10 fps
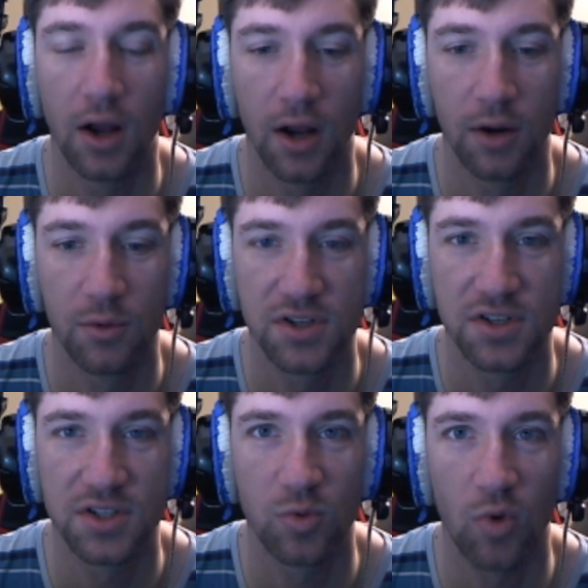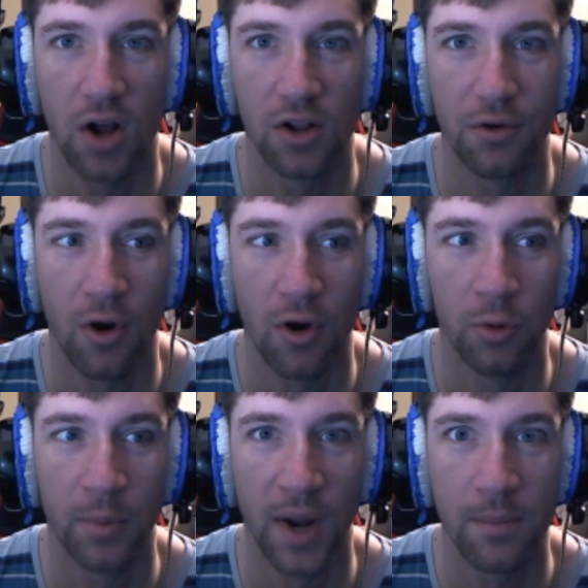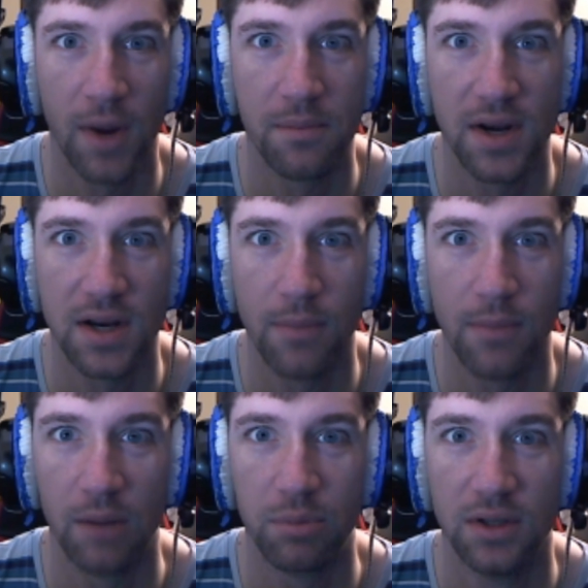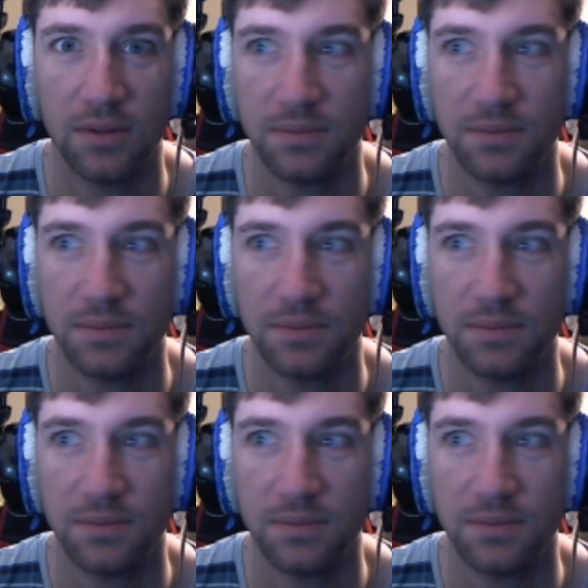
I was just swallowed whole by my mini-map.